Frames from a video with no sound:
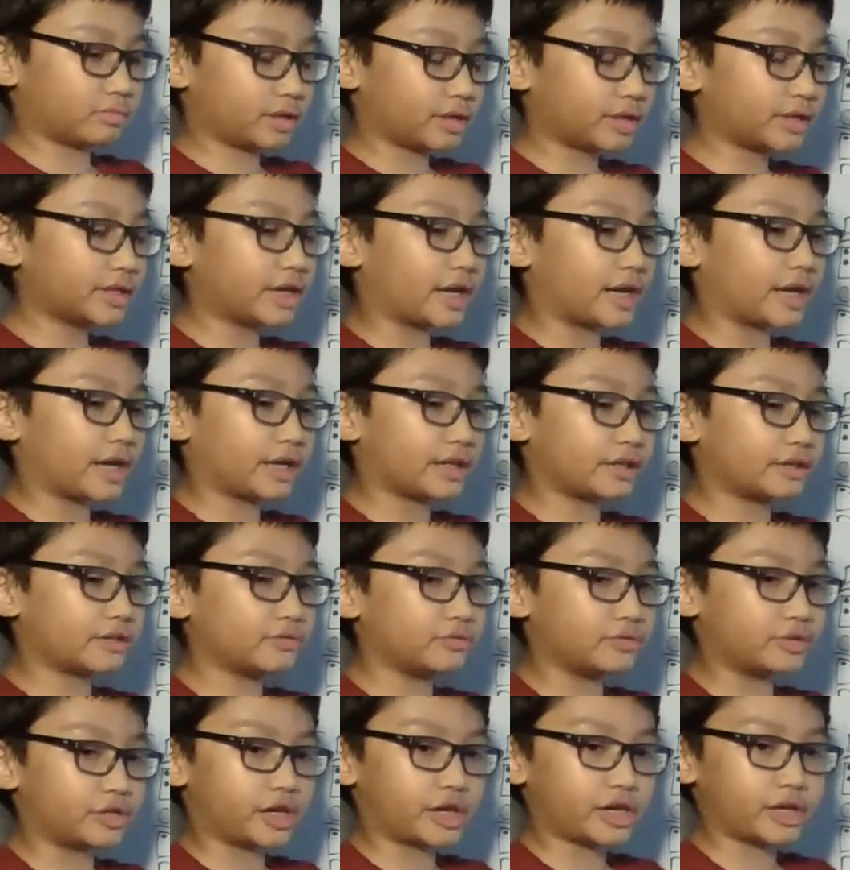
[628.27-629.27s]
Yeah, A
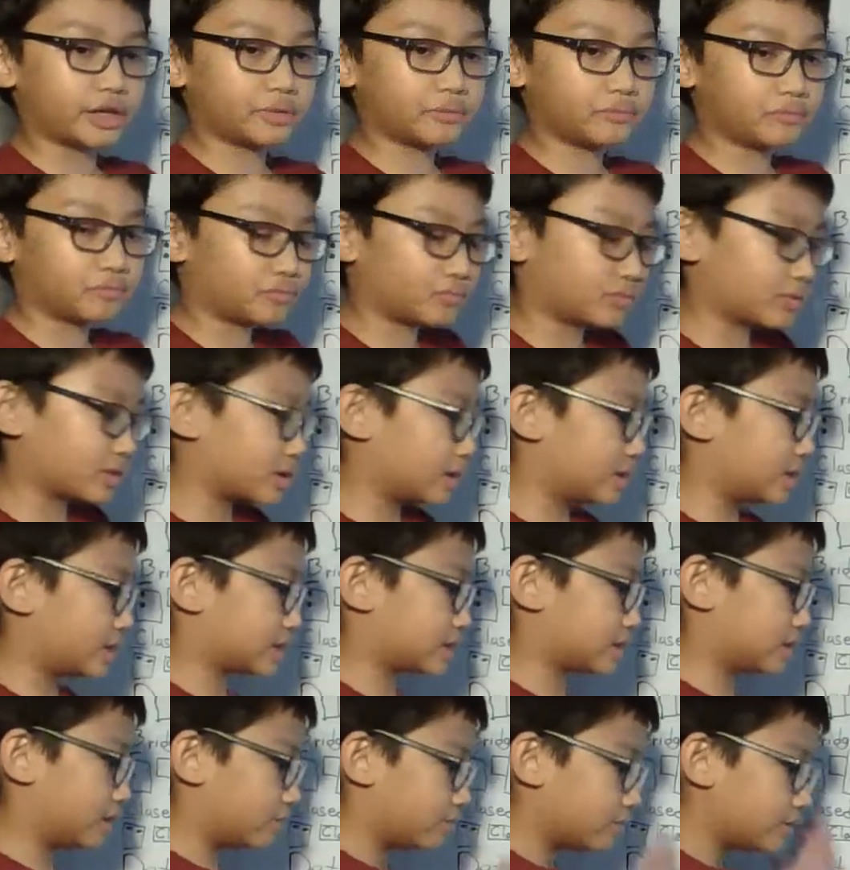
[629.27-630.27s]
through J.
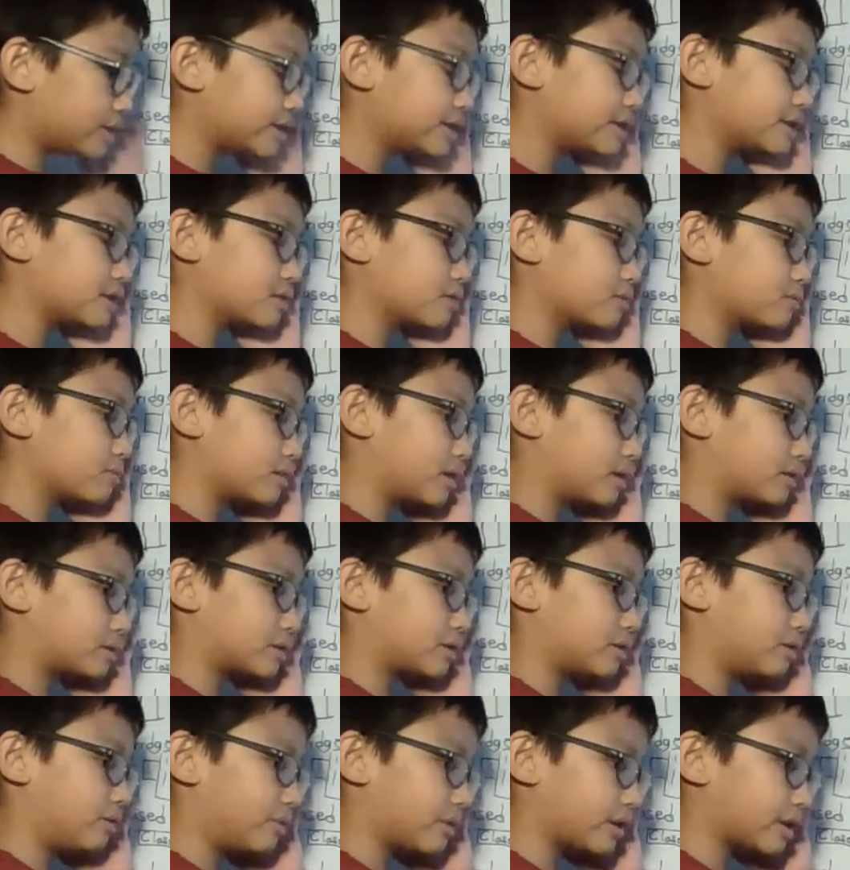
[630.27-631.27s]
That's all
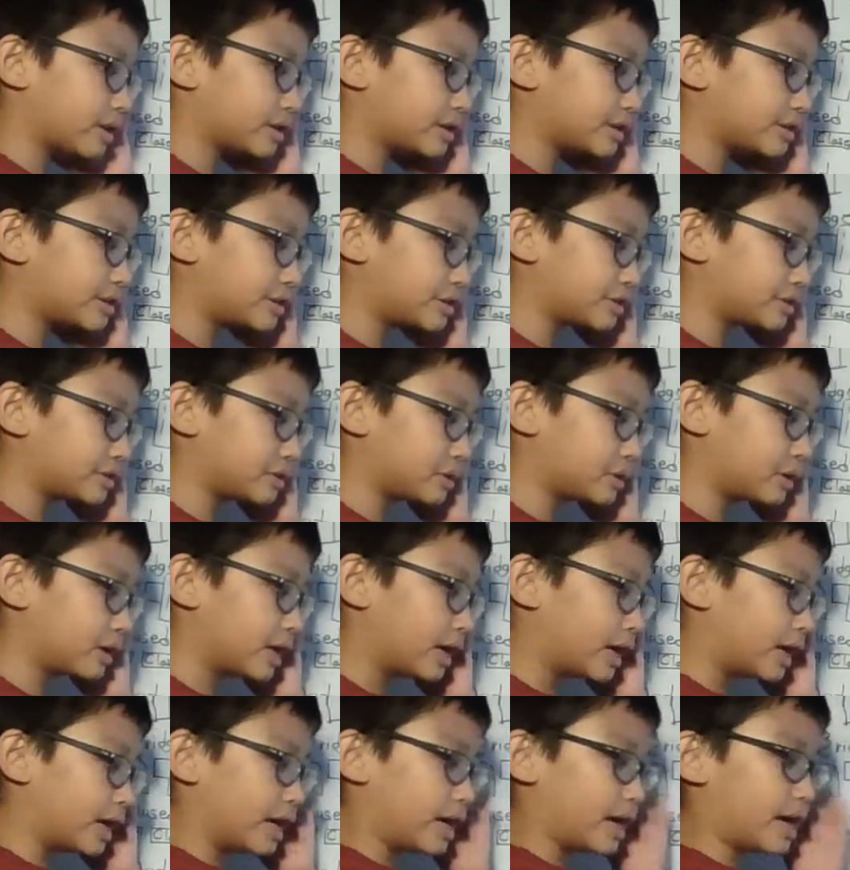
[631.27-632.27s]
we're going to do,
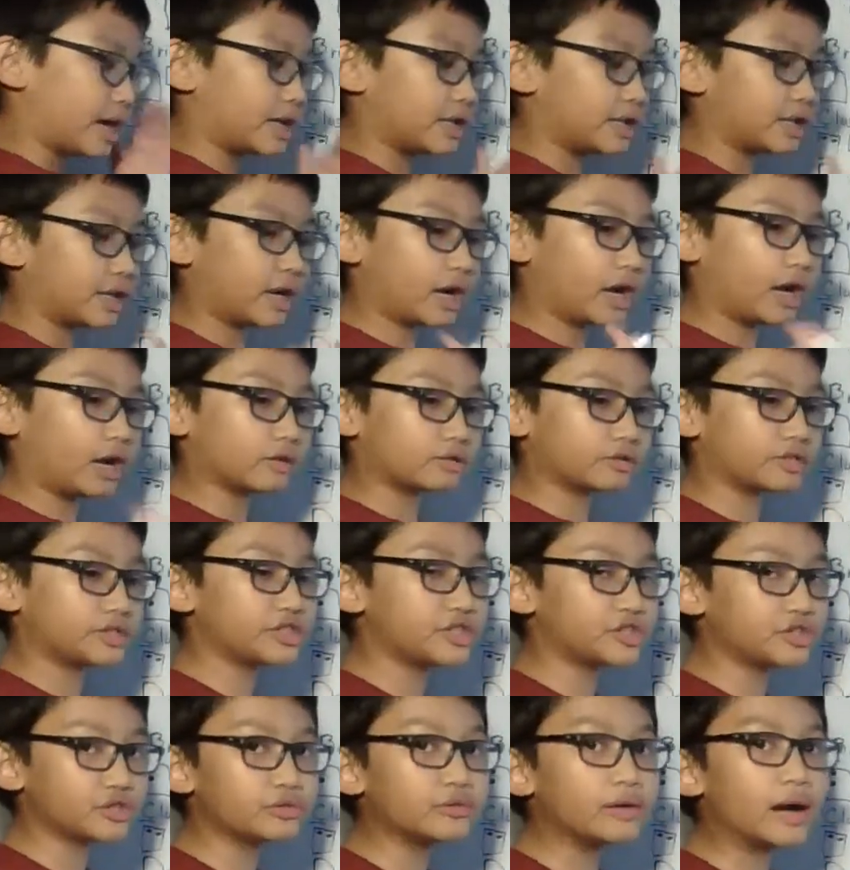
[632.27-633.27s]
and then I'll
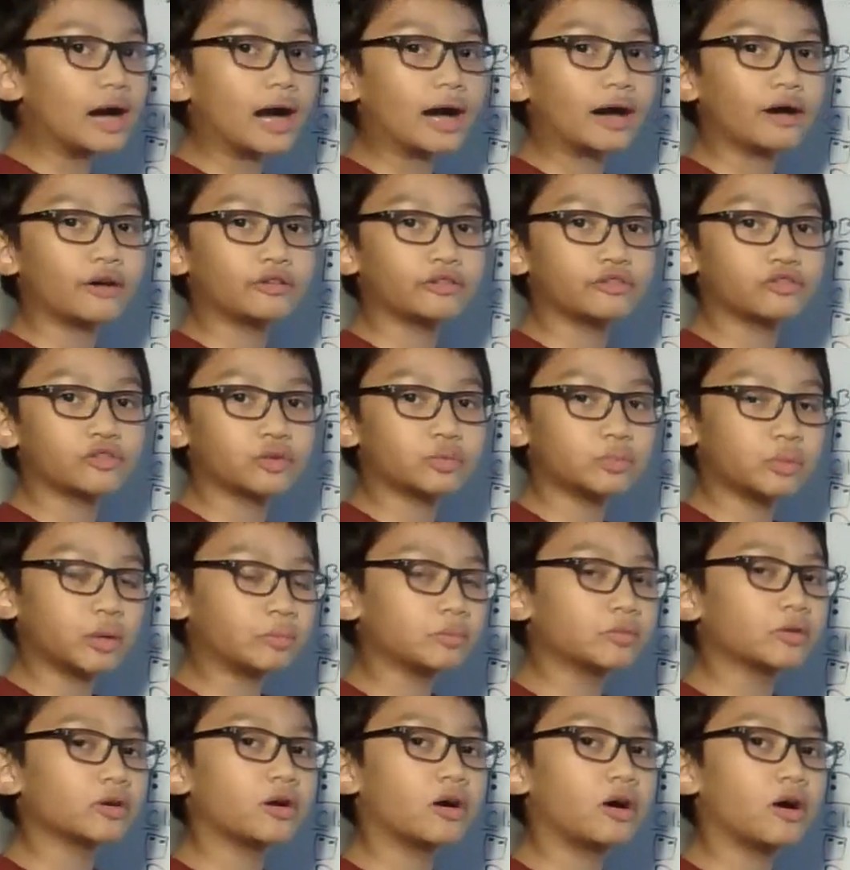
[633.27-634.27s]
teach you how to
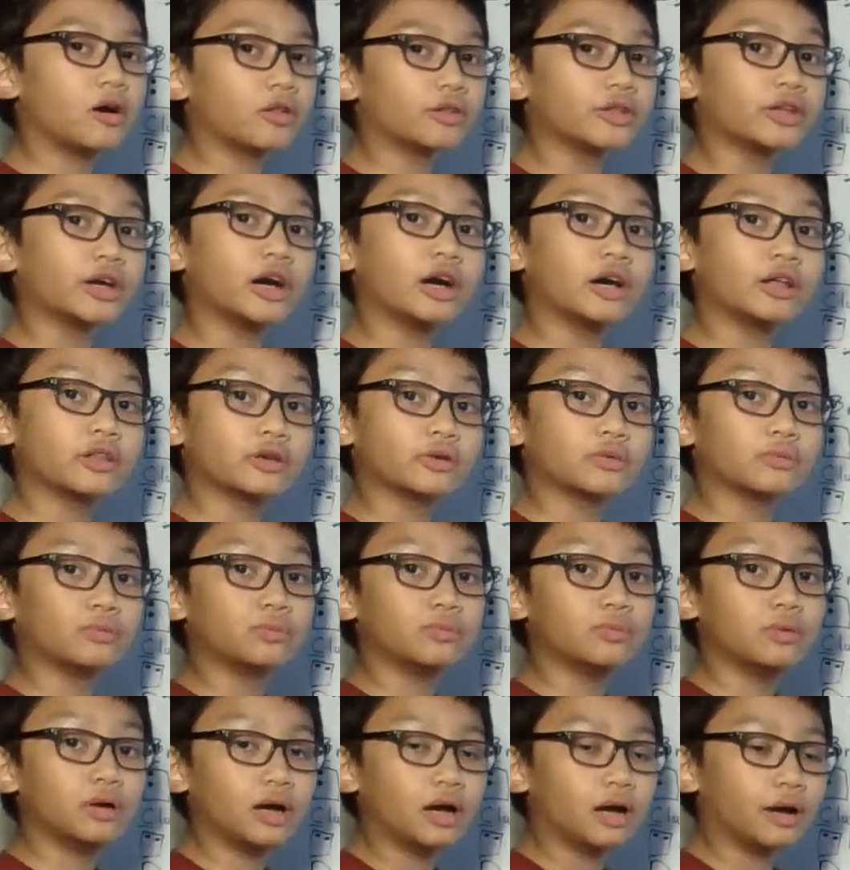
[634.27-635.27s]
remember all the other
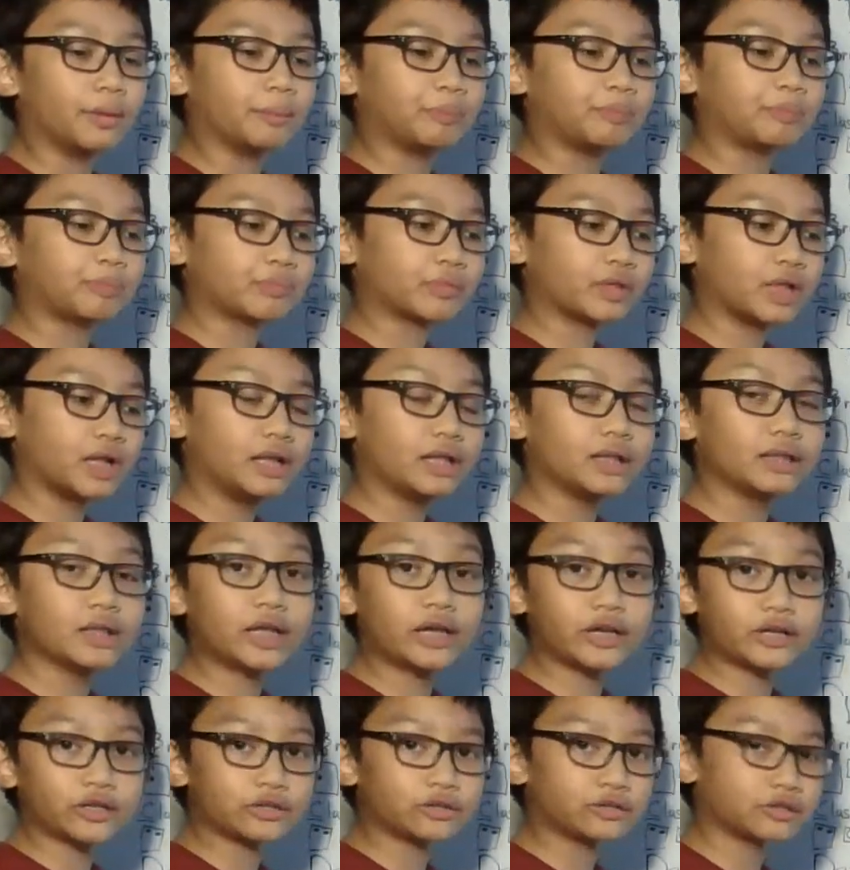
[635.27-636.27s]

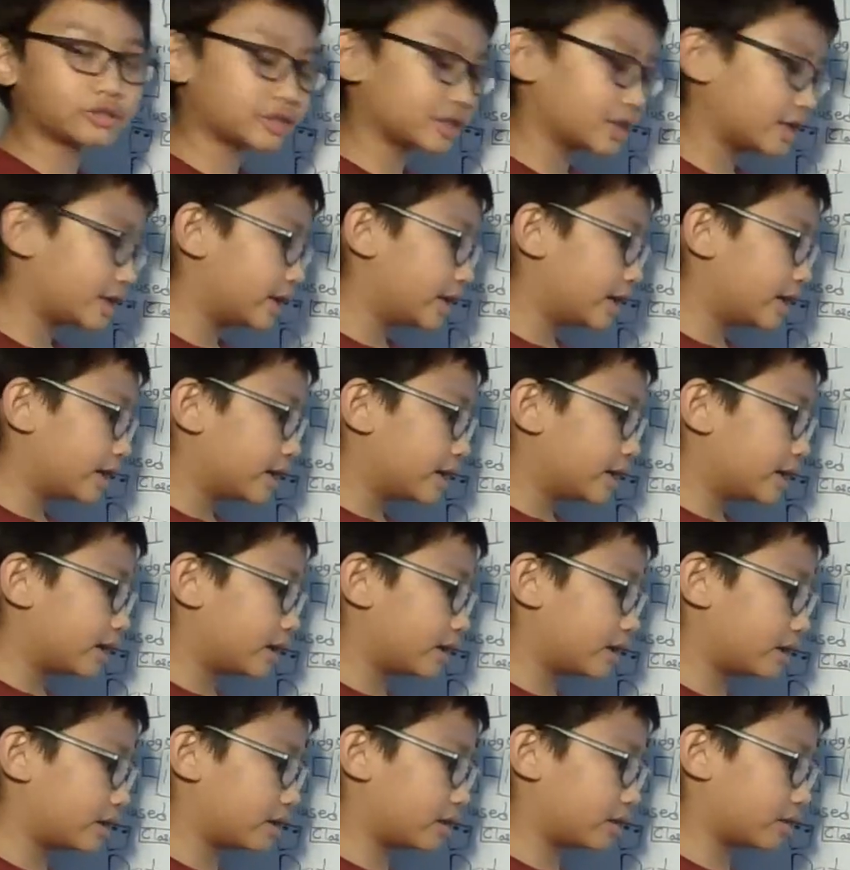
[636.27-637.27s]
letters
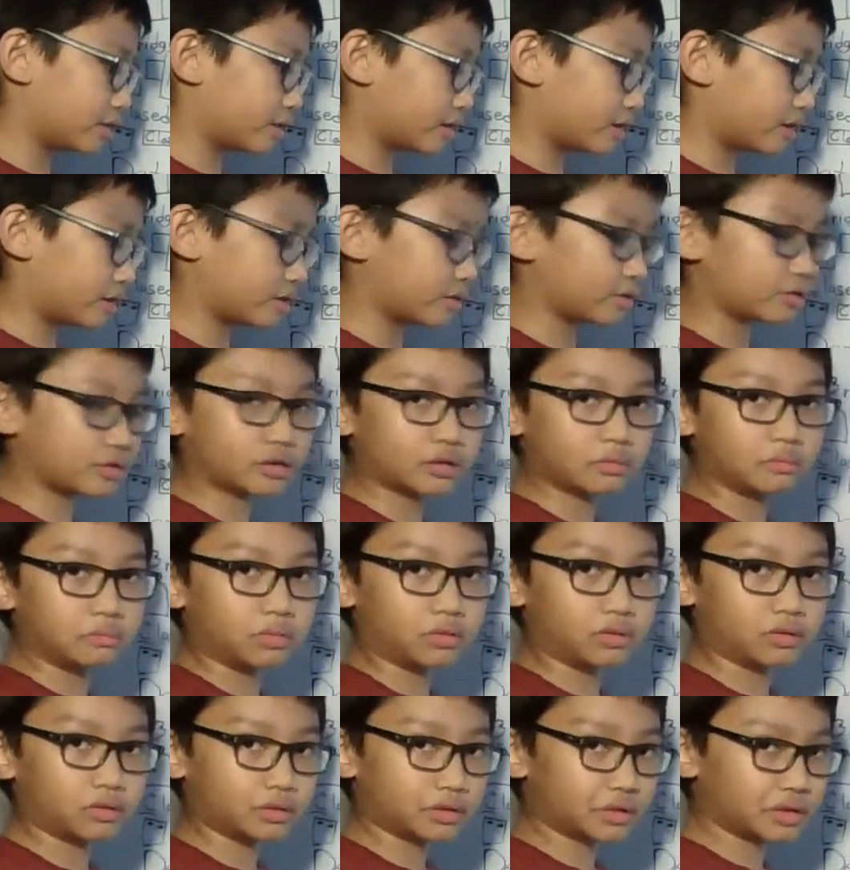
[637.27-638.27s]
and all the other
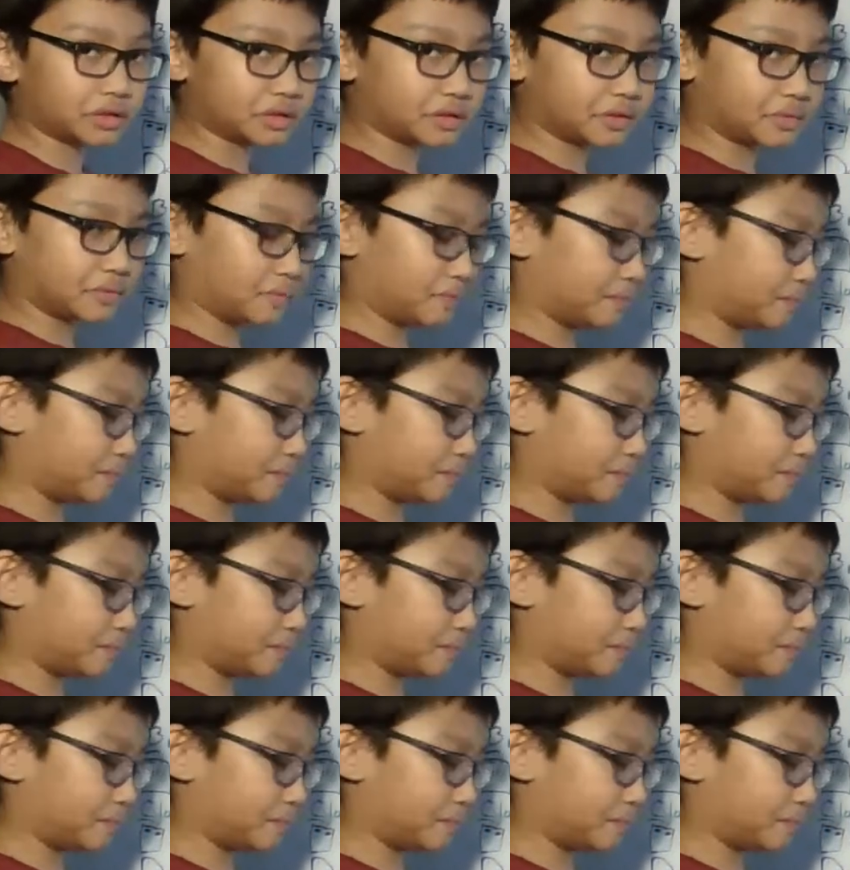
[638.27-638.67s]
symbols.